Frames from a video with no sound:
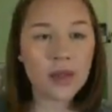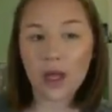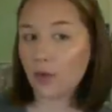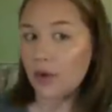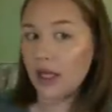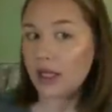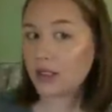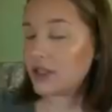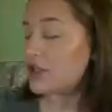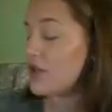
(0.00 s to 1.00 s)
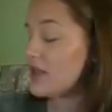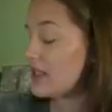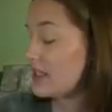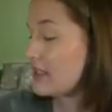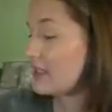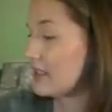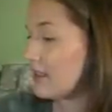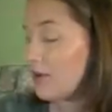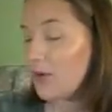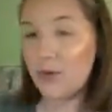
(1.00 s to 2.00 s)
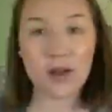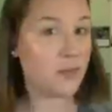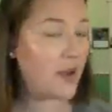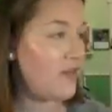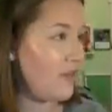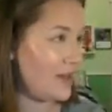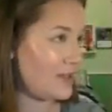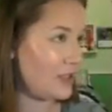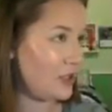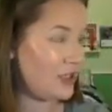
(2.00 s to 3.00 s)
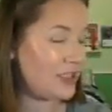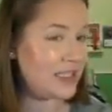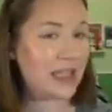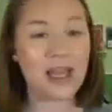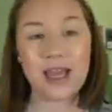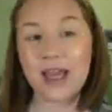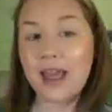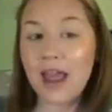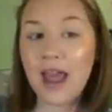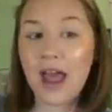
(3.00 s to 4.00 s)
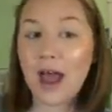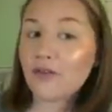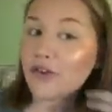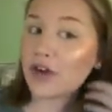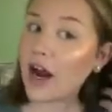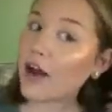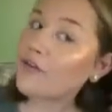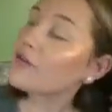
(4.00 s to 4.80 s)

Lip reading: Alright, so this is what my face looks like after I've